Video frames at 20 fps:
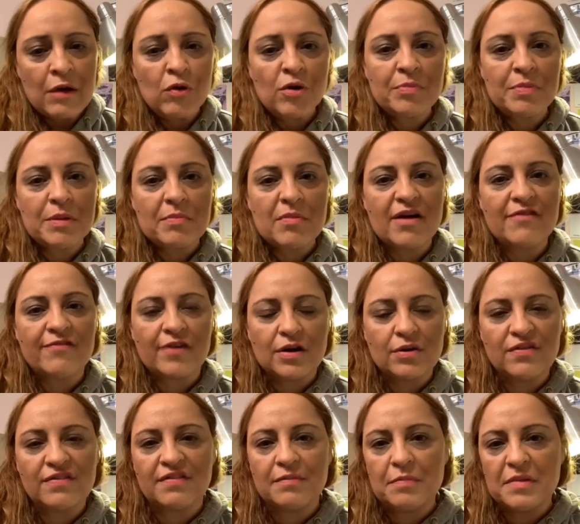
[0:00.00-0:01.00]
would be my
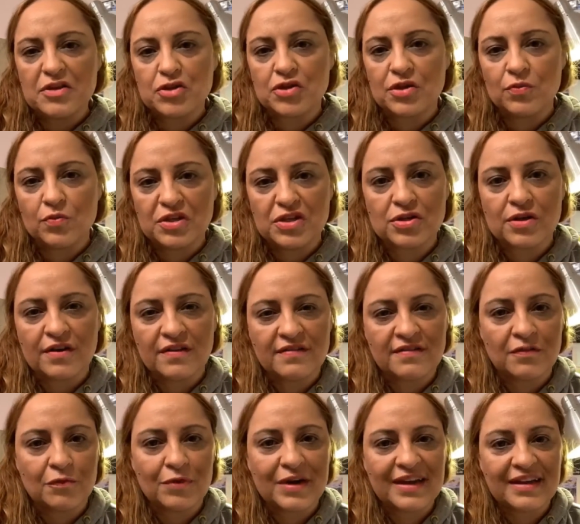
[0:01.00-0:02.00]
final submission, which goes
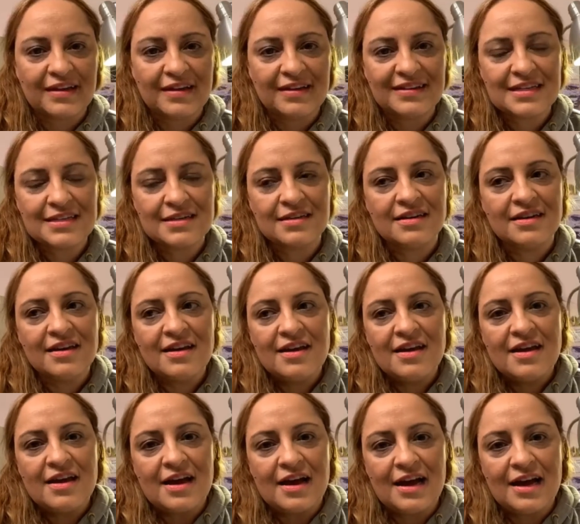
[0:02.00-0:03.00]
to Ray Higdon,
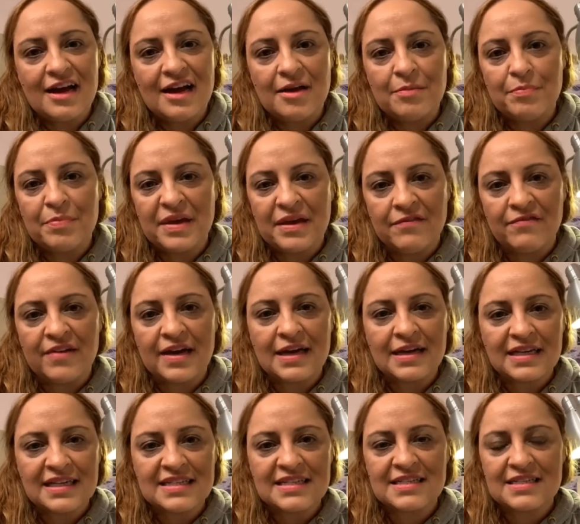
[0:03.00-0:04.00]
Pete
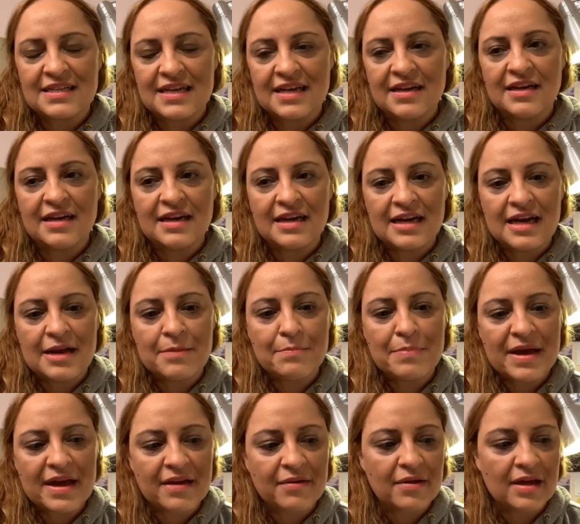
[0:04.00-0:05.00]
Vargas, and
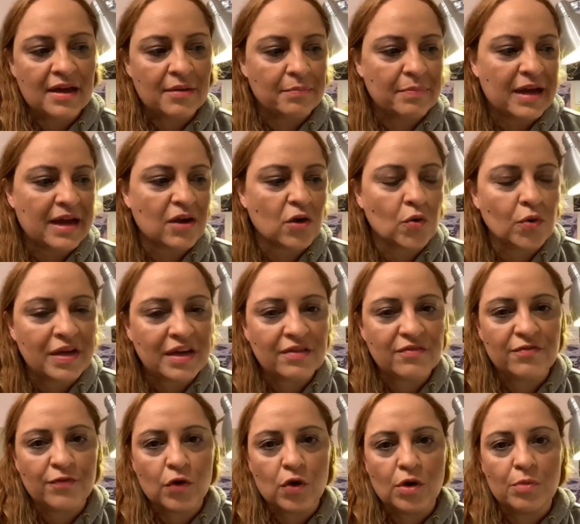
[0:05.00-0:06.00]
Pat
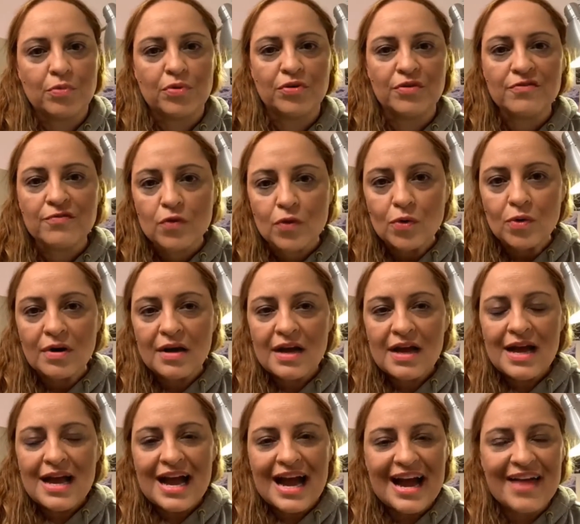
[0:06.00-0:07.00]
Quinn for approval.
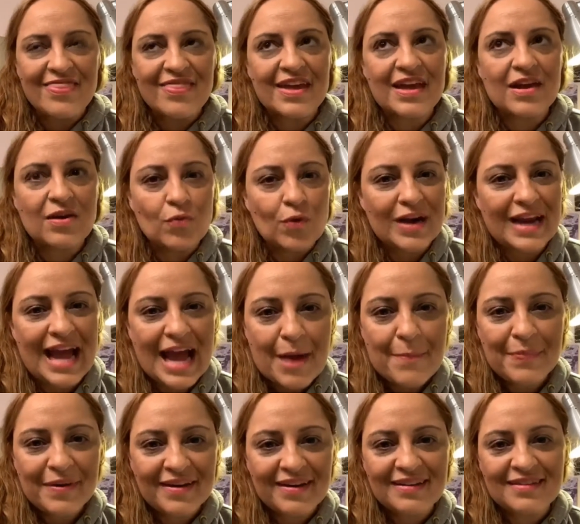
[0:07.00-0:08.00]
And then what
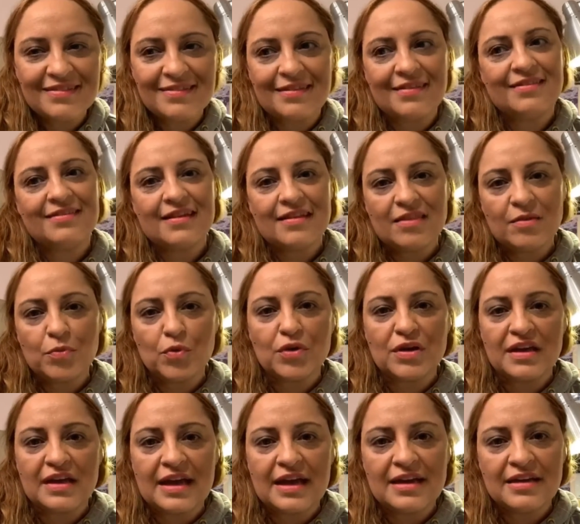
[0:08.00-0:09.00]
happens is that the
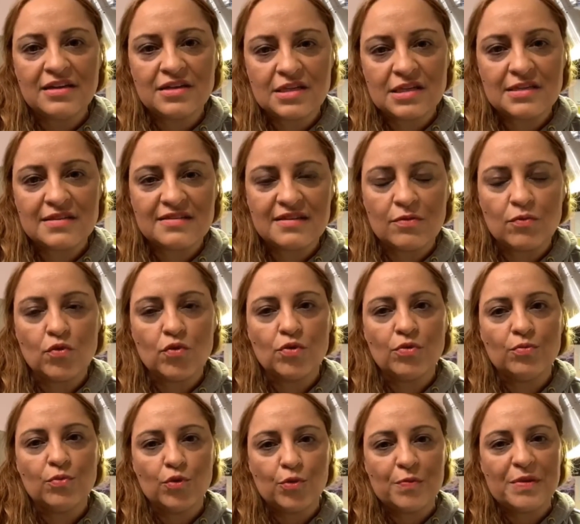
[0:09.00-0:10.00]
booking agency
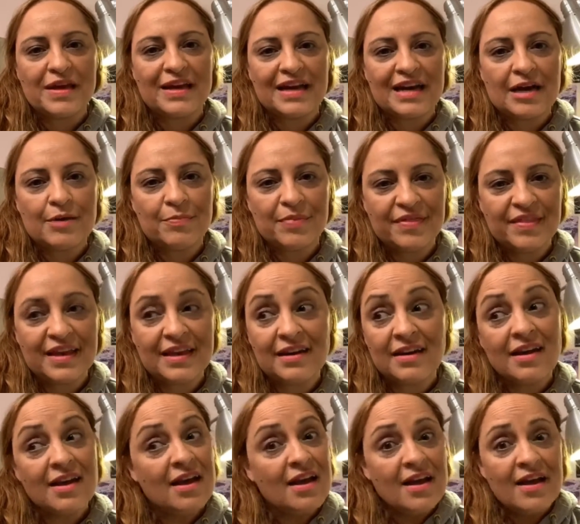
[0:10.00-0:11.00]
will pick it up, and
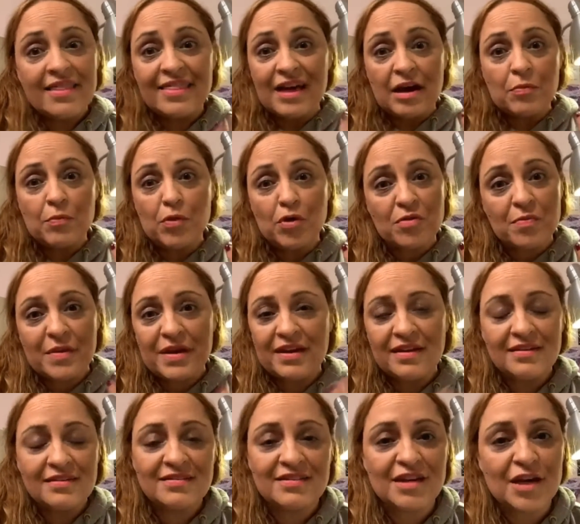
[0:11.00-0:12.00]
then they'll book me
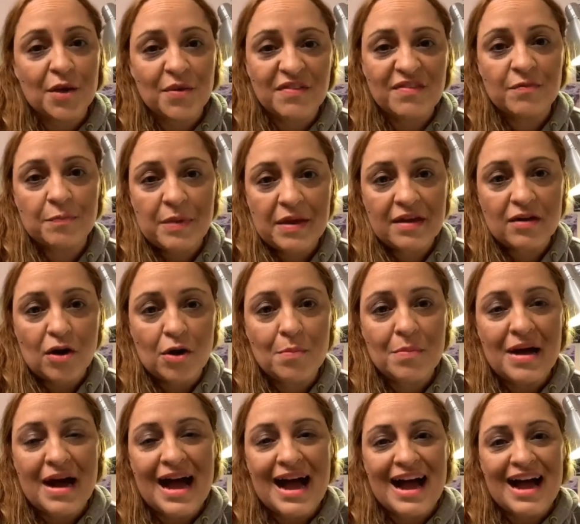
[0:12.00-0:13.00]
to go and speak on
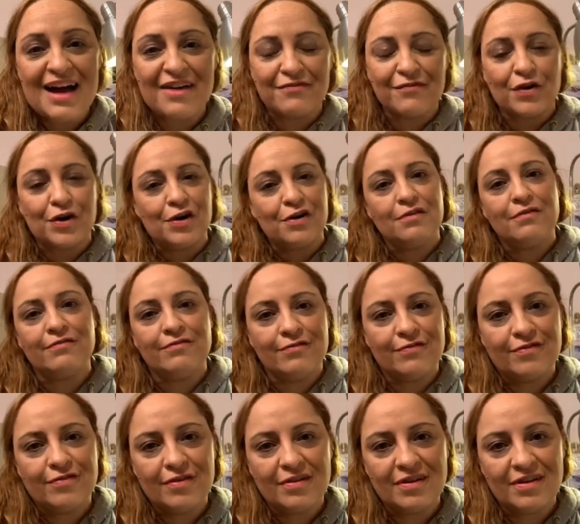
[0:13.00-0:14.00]
behalf
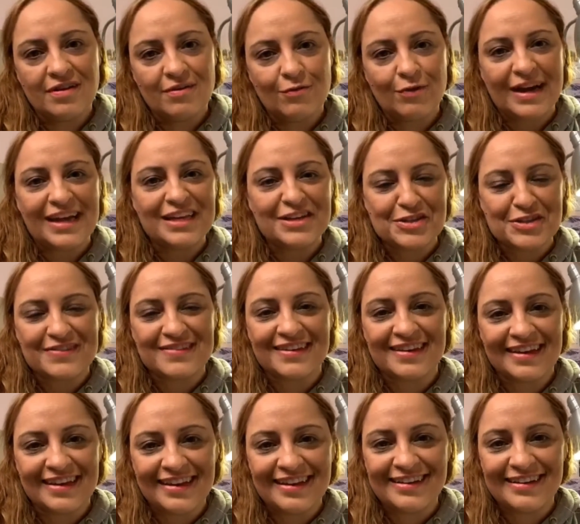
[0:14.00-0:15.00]
of Ray and
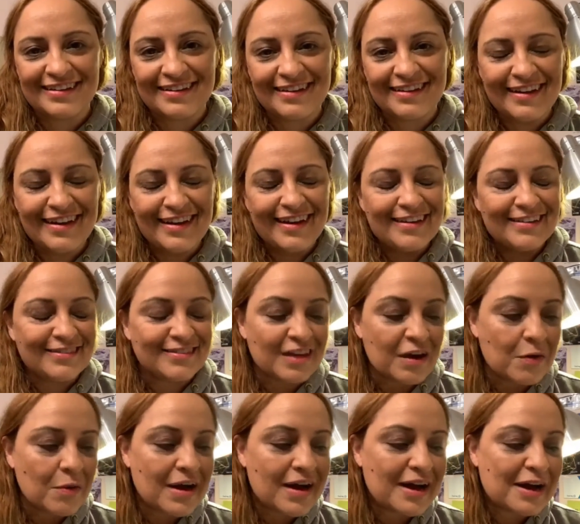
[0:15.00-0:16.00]
Jessica Higdon.
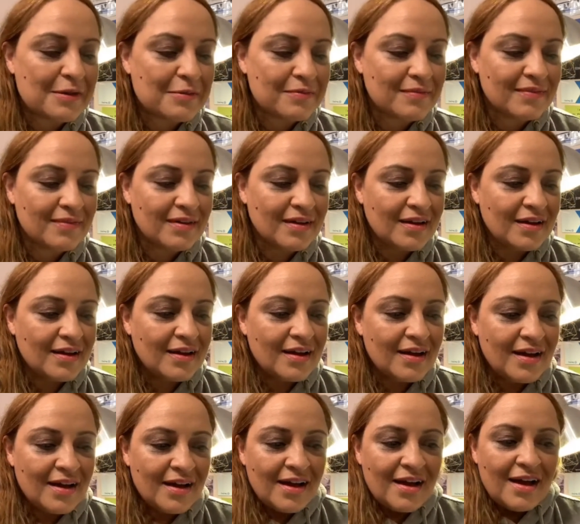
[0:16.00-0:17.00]
So
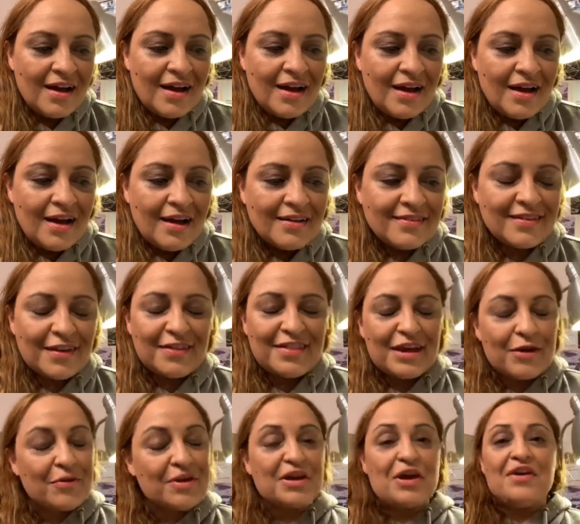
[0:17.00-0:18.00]

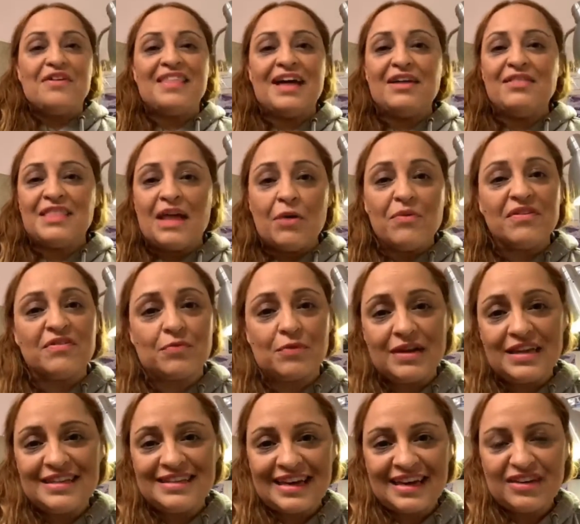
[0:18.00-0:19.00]
there we go. That was
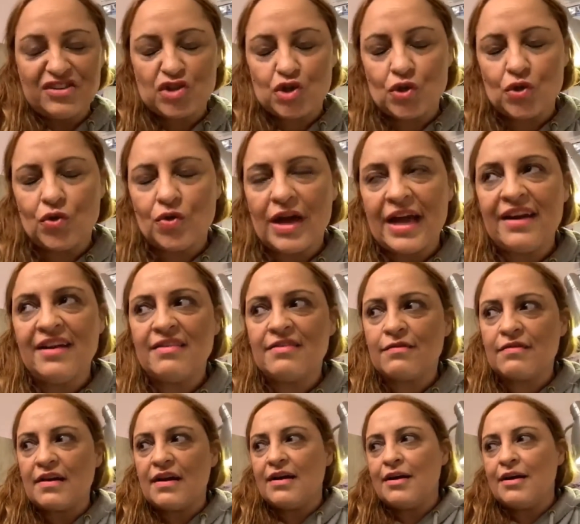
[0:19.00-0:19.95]
really day 2, and it